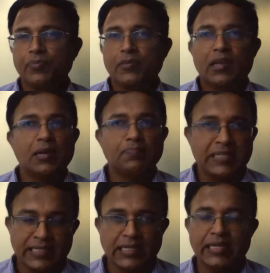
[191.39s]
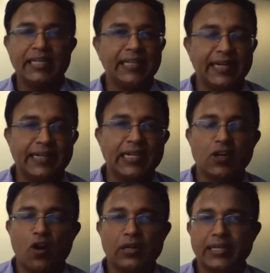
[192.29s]
and particularly in the Indian
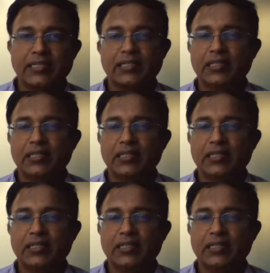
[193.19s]
context,